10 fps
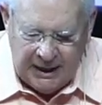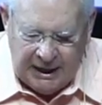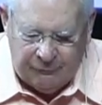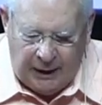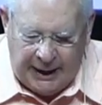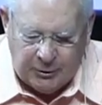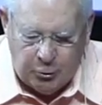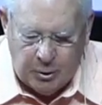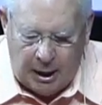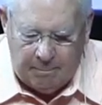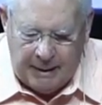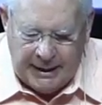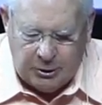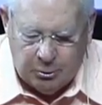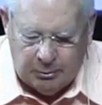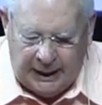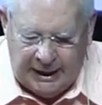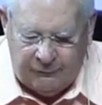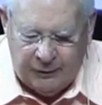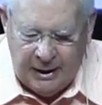if I do not make your
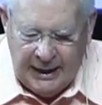life